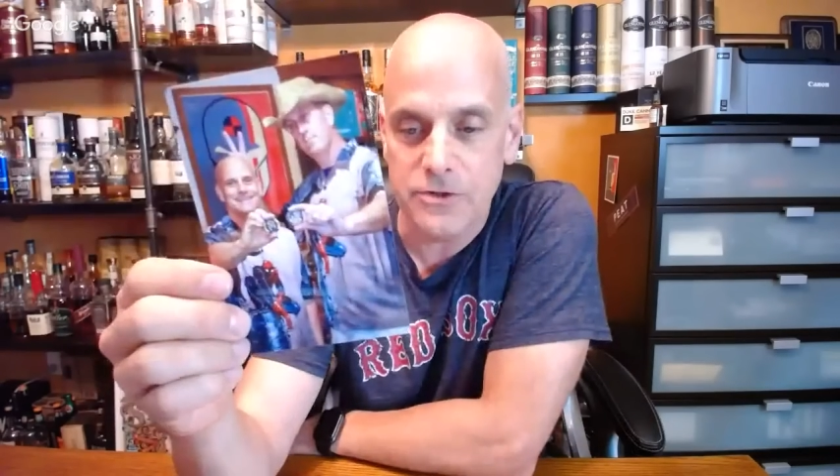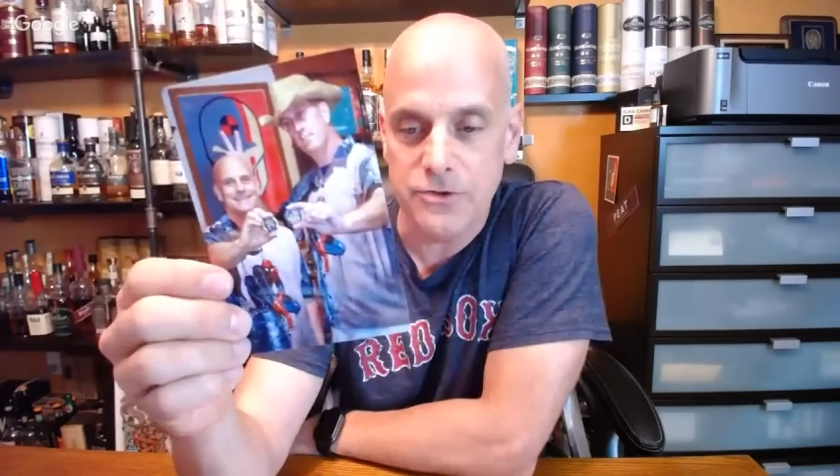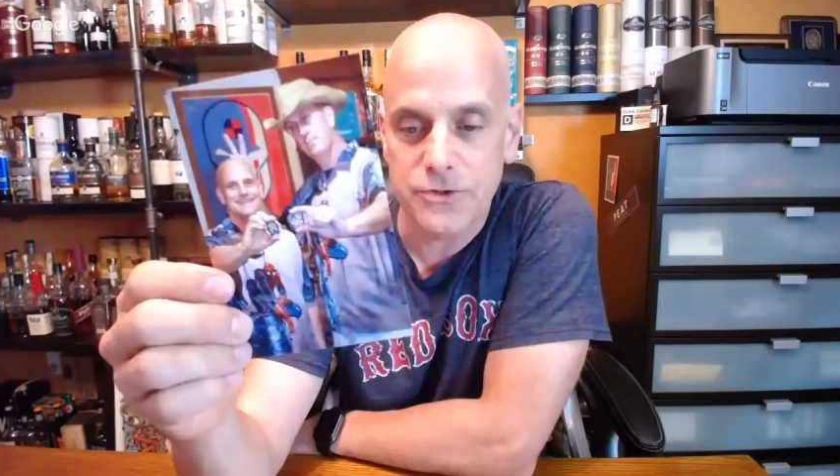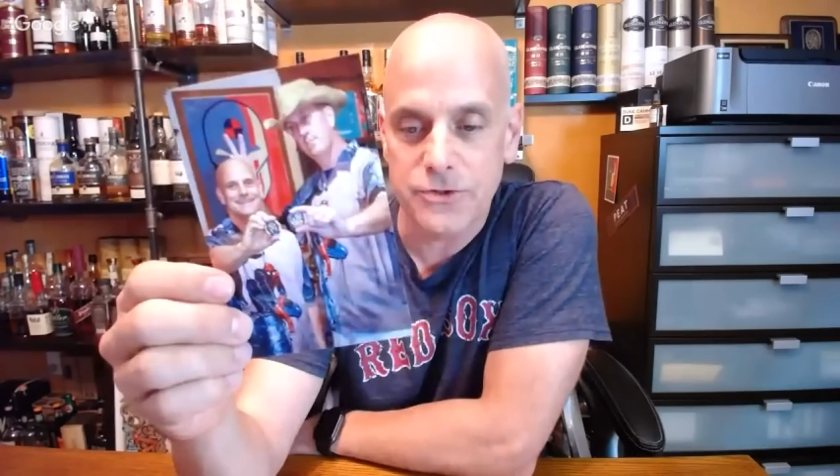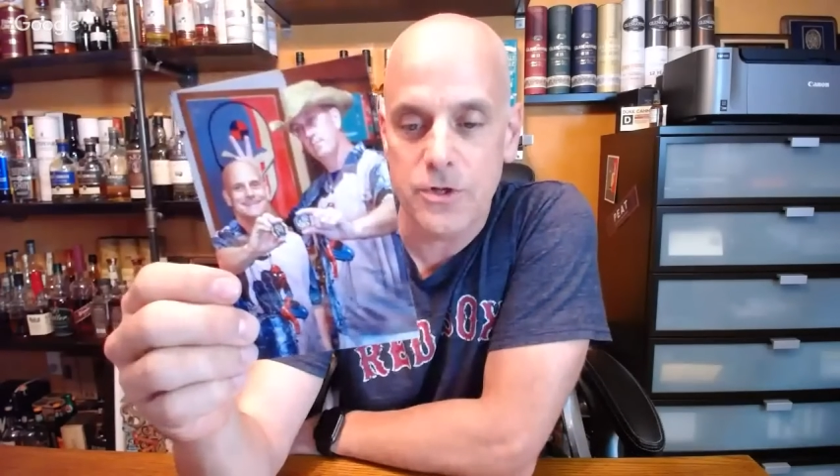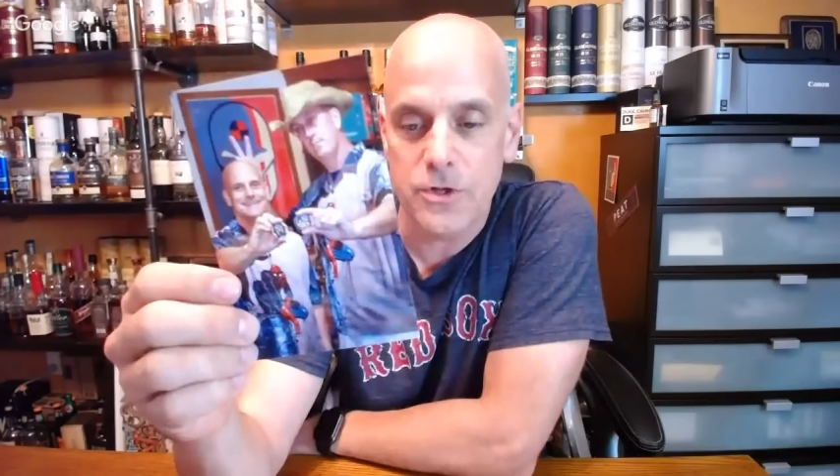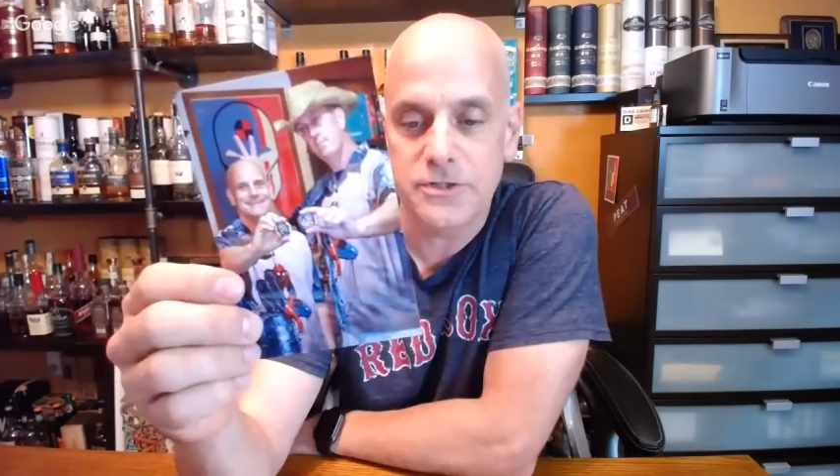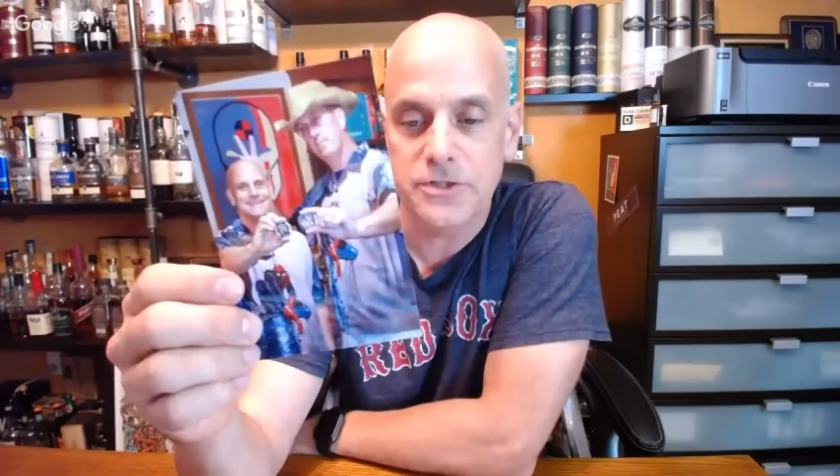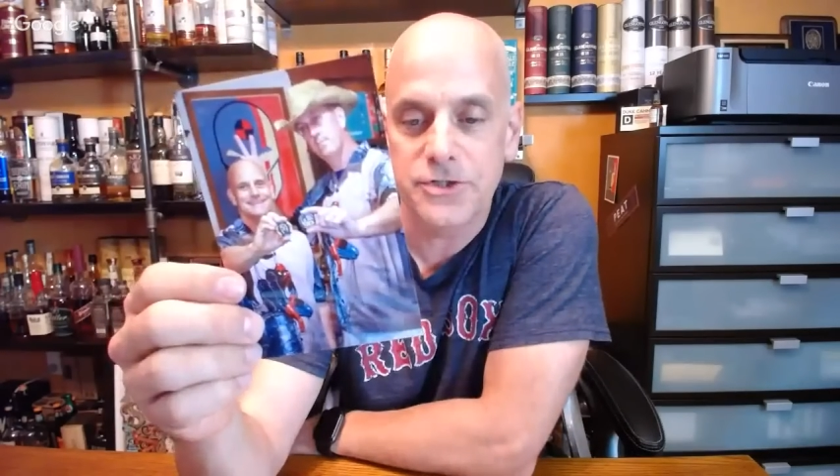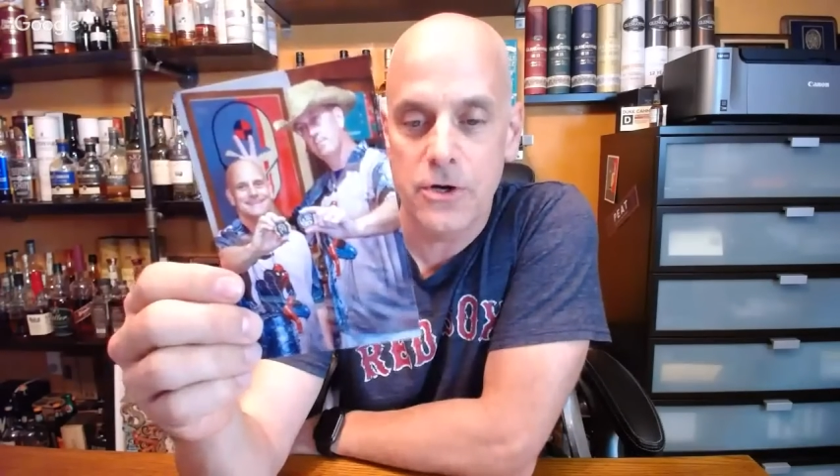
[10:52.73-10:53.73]
use your coins
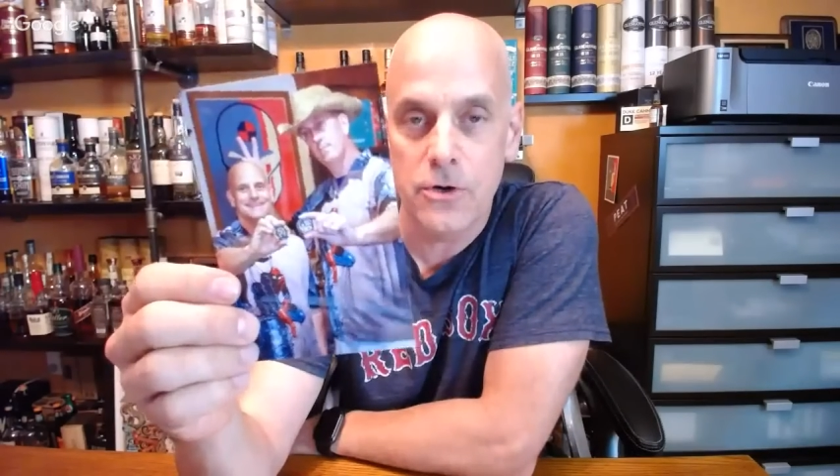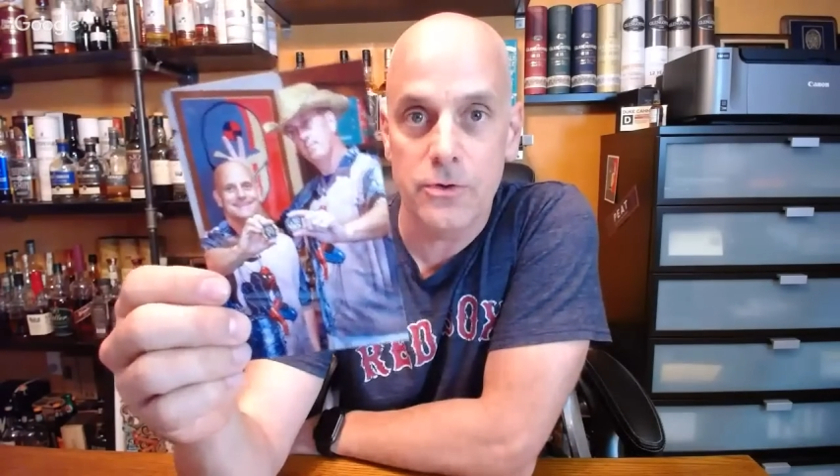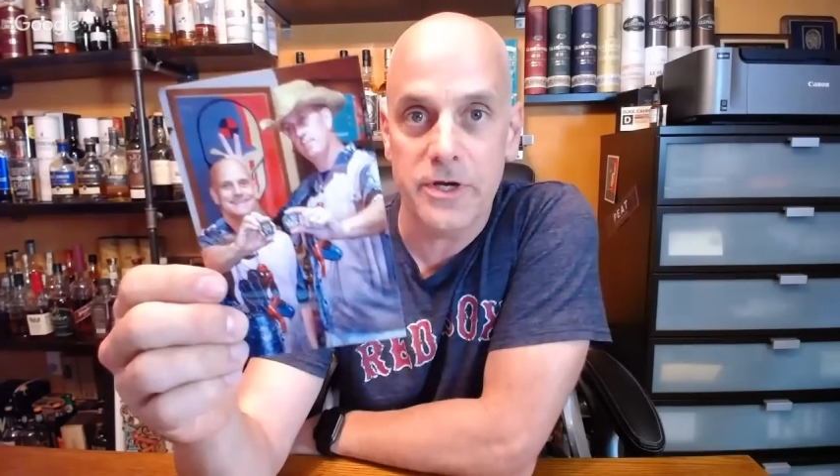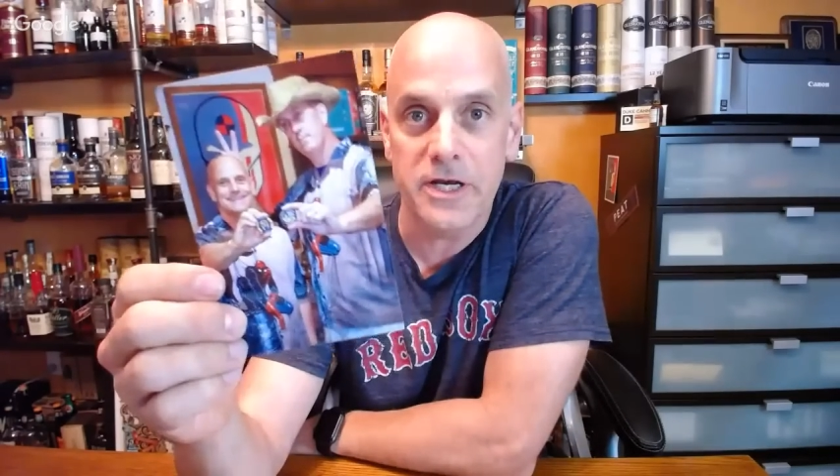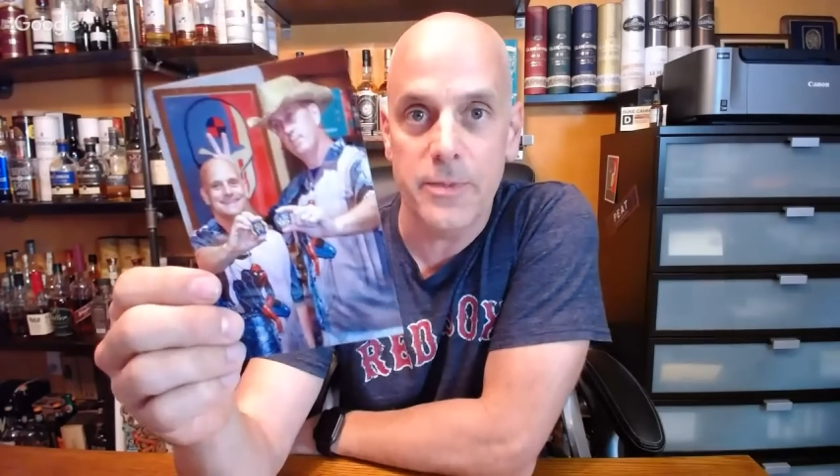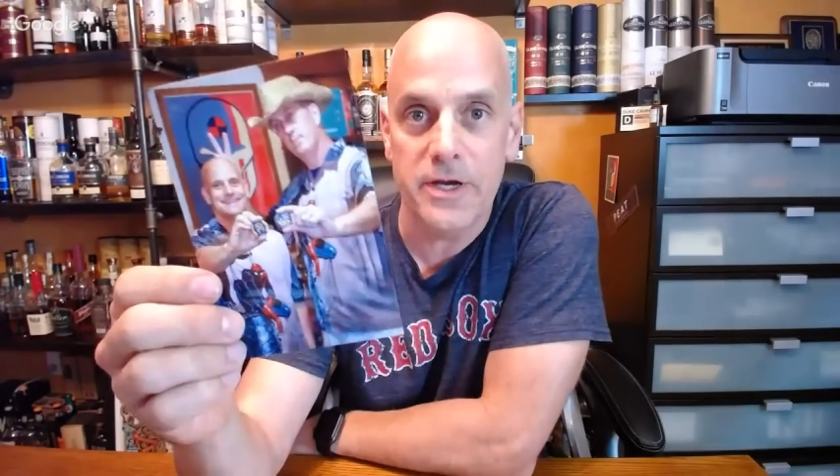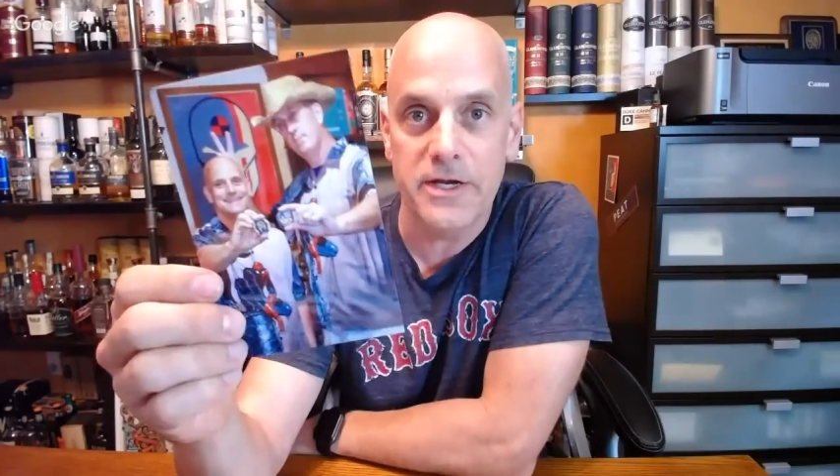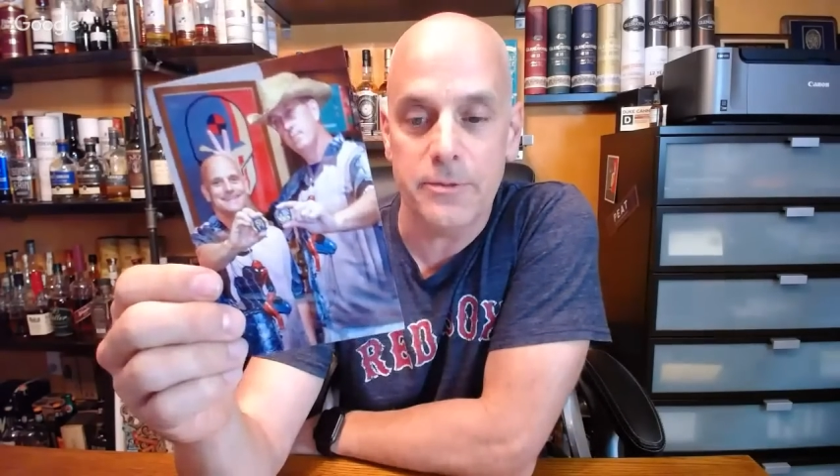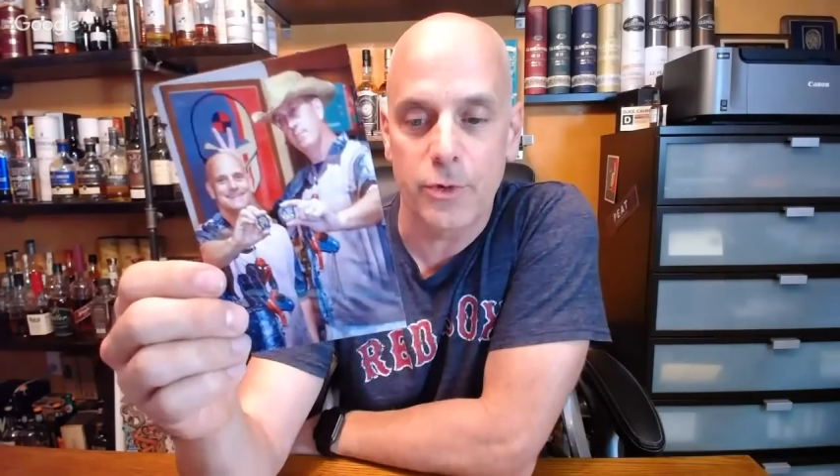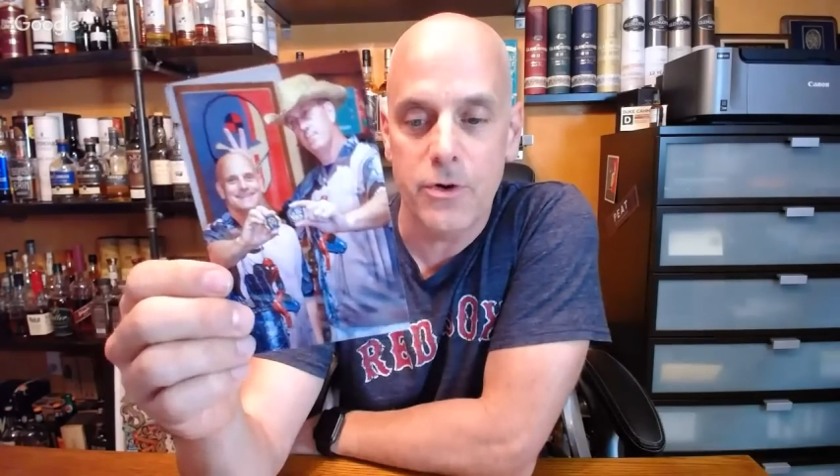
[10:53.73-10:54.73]
in a show anybody
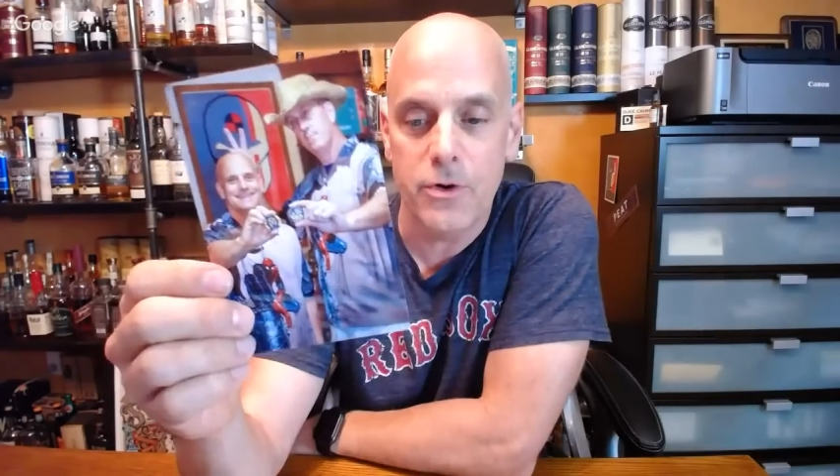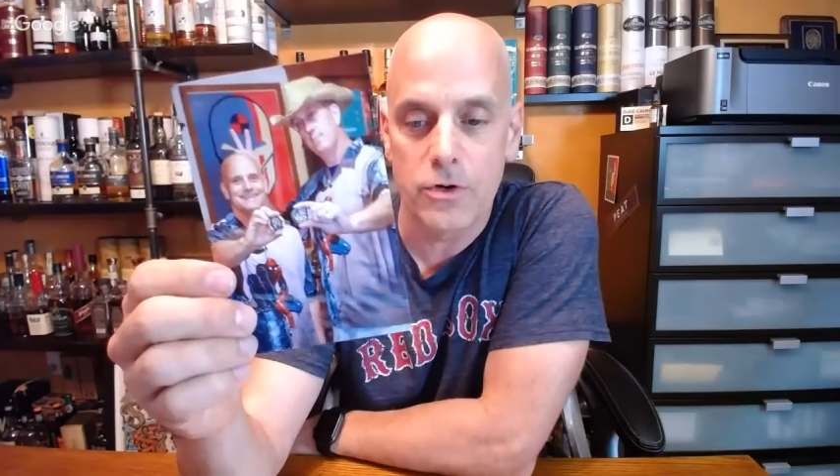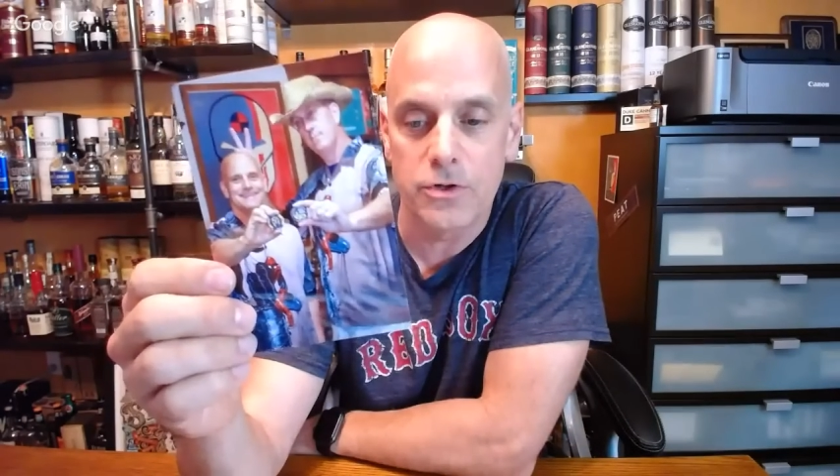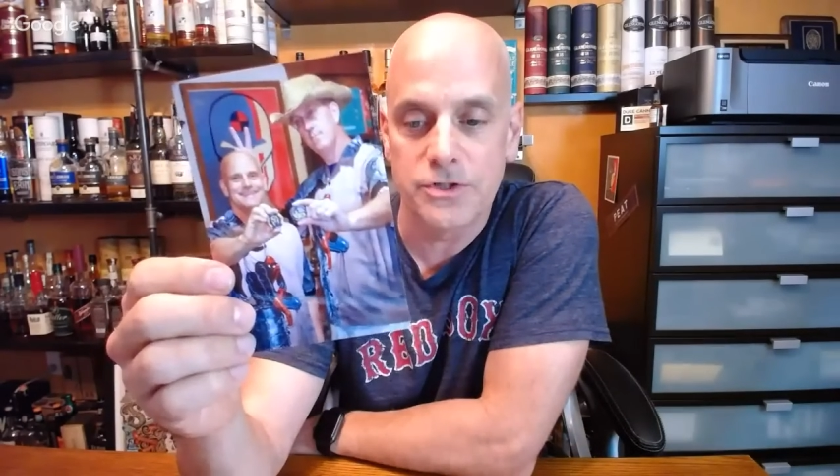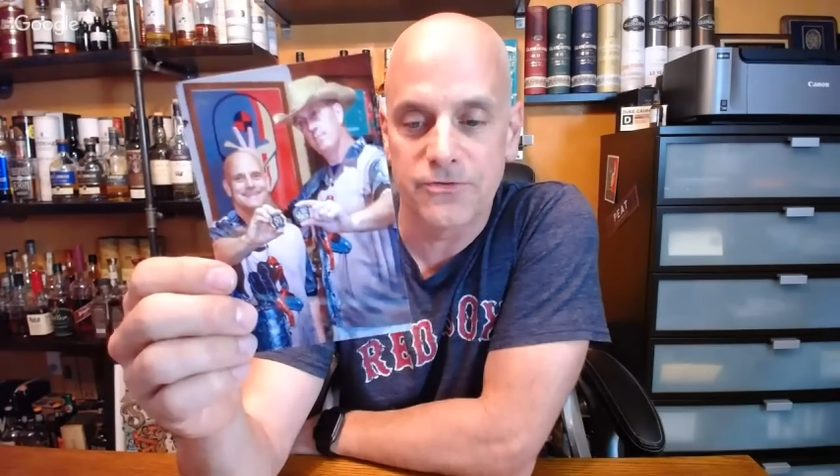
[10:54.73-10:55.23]
that pre-orders